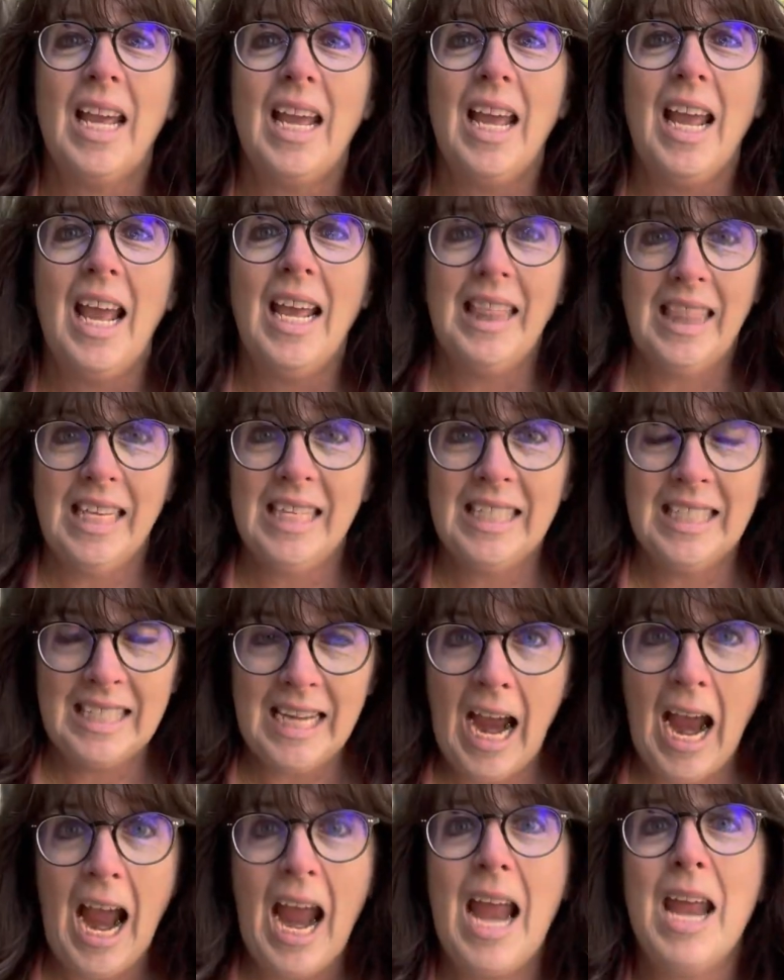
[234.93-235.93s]
at this
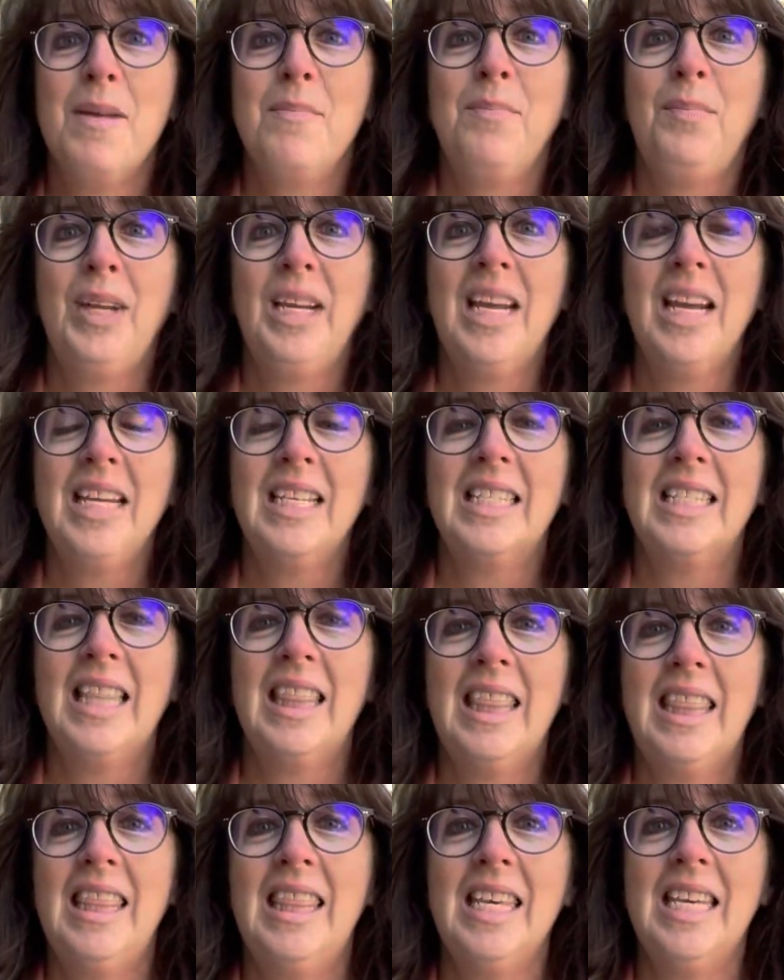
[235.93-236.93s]
time because
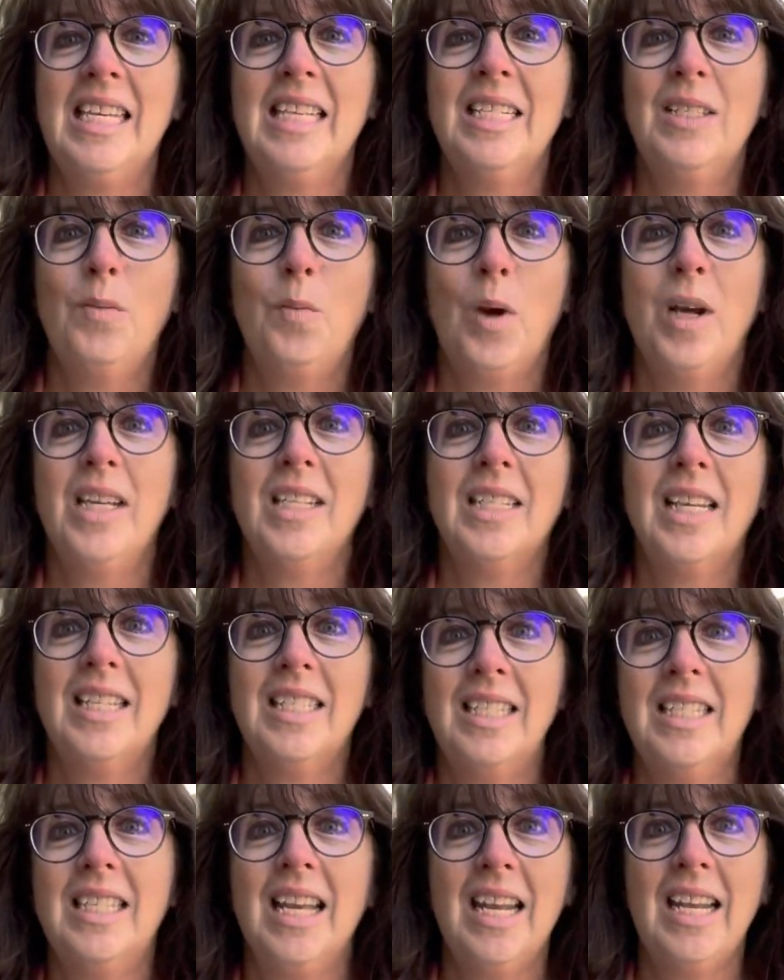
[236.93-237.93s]
this was a
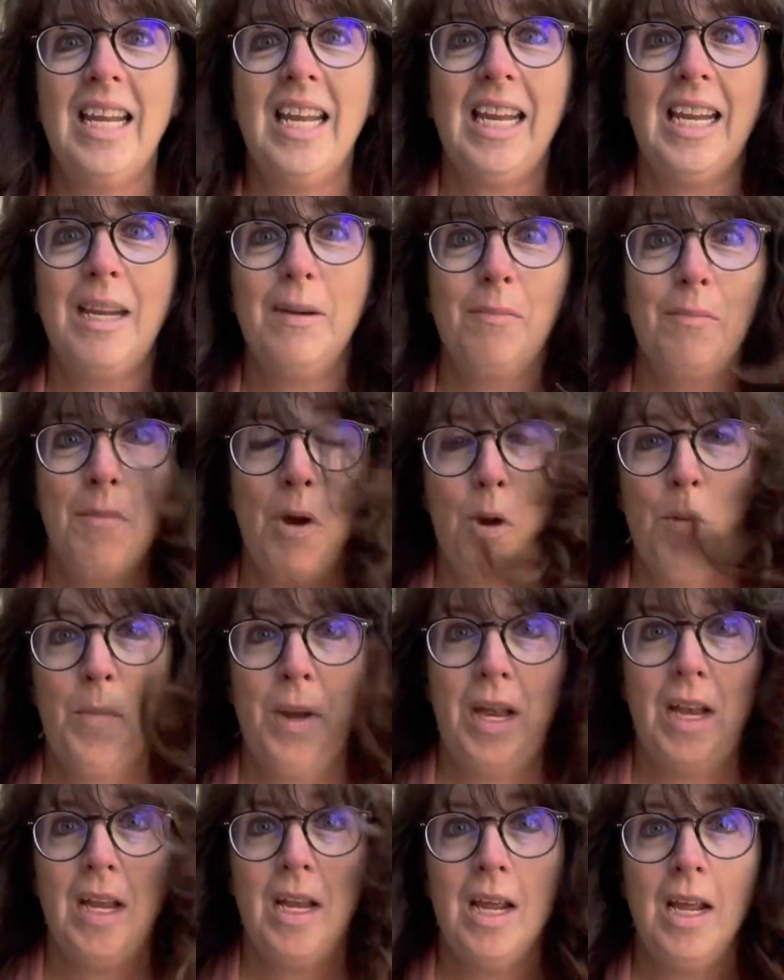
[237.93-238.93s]
sunny
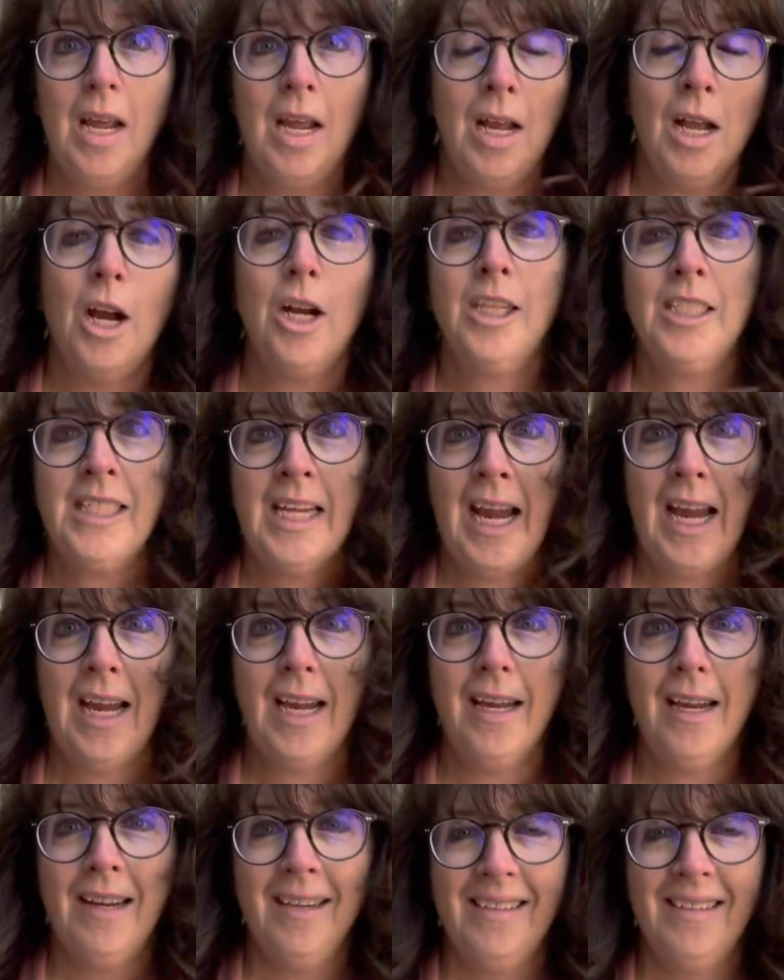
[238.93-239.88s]
moment in our day.